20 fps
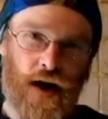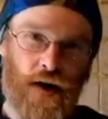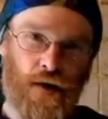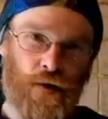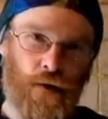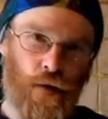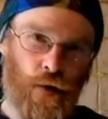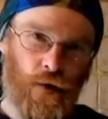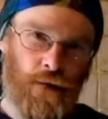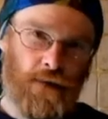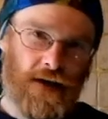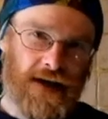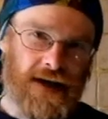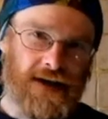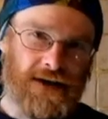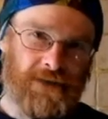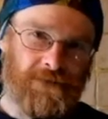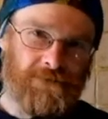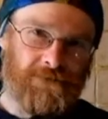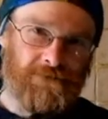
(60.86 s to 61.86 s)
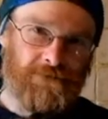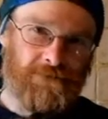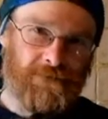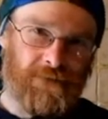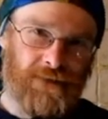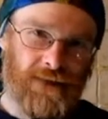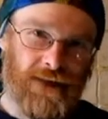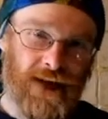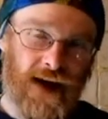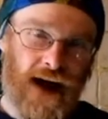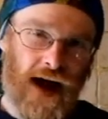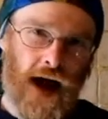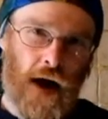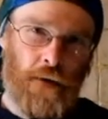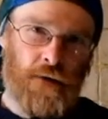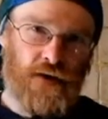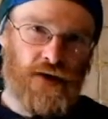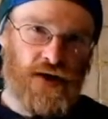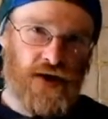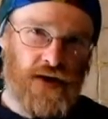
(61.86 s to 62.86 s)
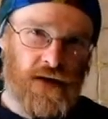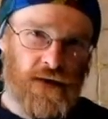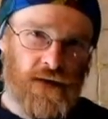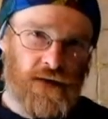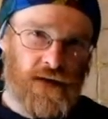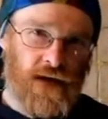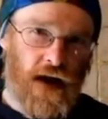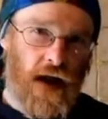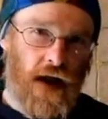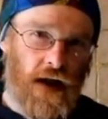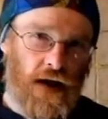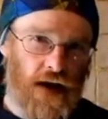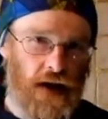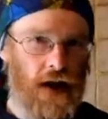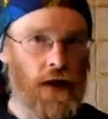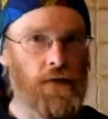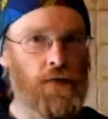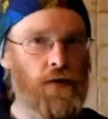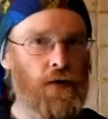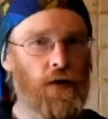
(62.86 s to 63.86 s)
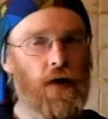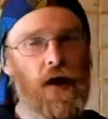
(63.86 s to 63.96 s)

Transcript: Normally I would use local